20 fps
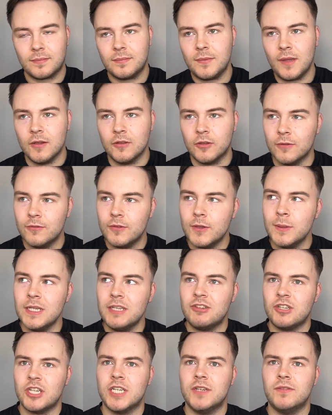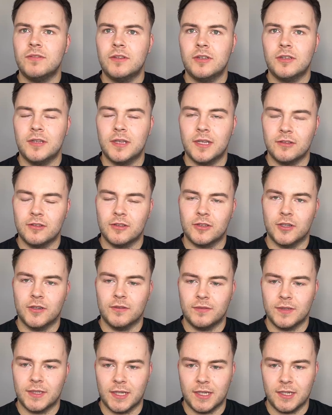So if you achieve this
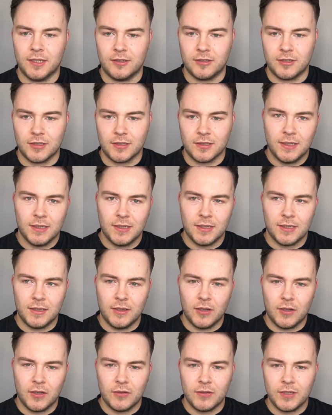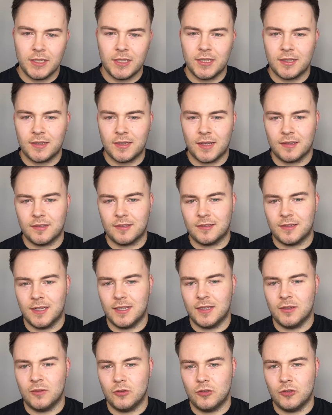certification, not only does that
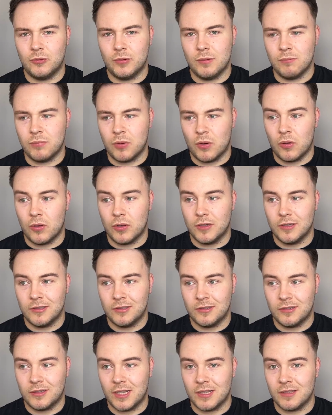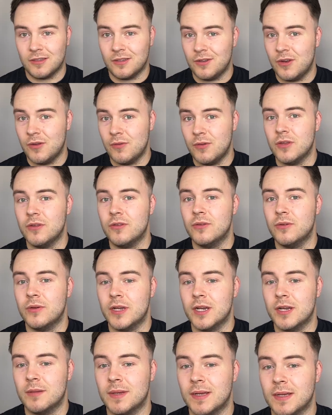signal to employers that you know what you're
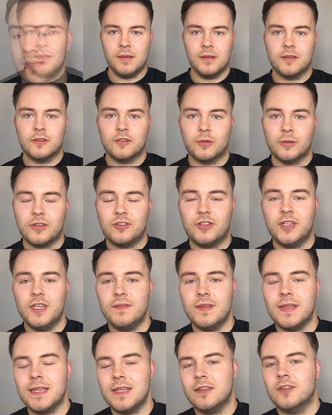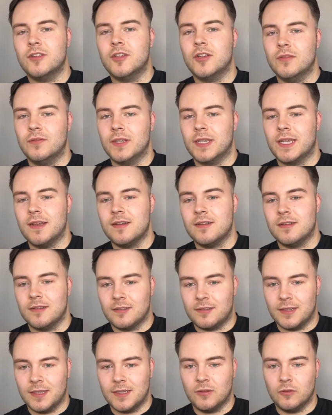talking about, so achieving this certification
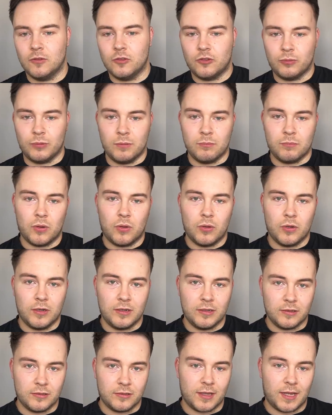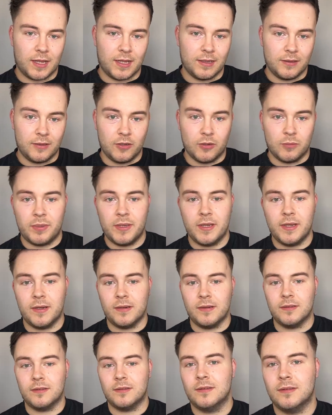signals to employers and your
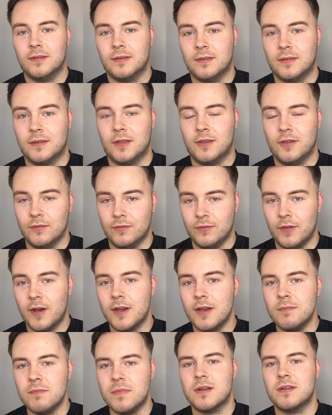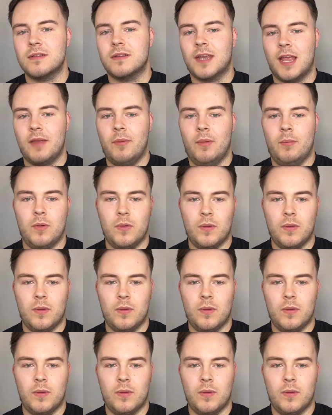peers that you're very much capable